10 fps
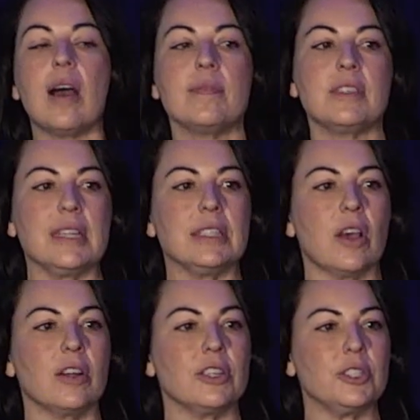Obviously, it's
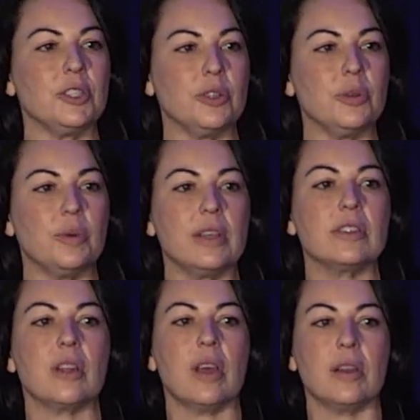harder to do when there's a lot